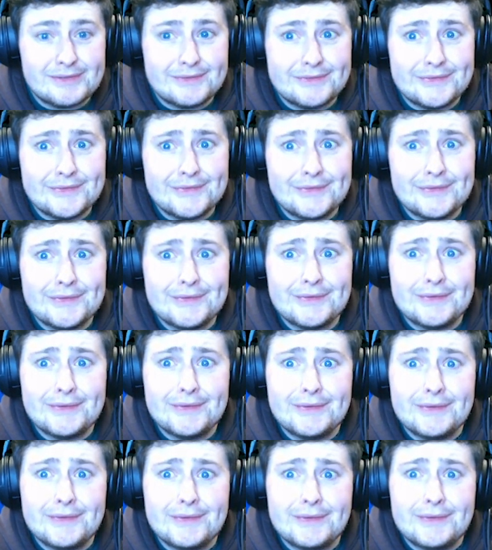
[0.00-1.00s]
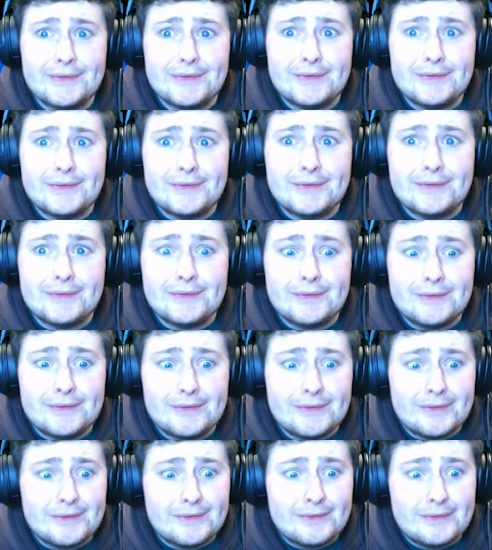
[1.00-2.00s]

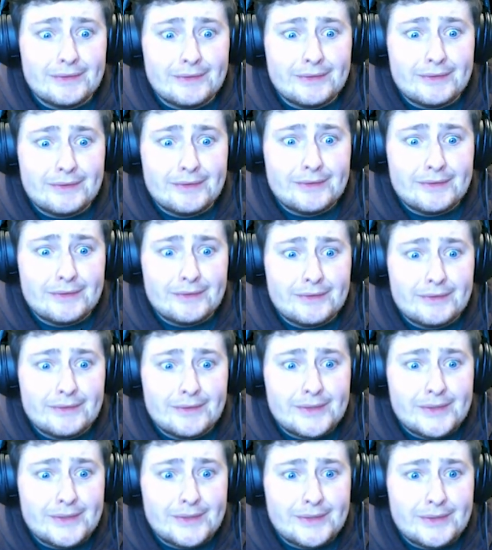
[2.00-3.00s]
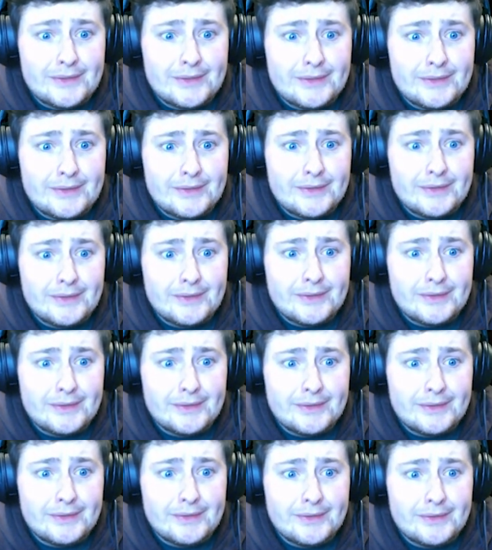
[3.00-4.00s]

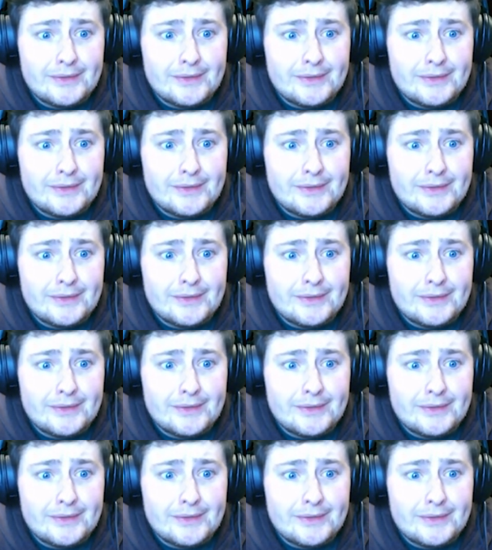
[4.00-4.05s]
(no one is talking)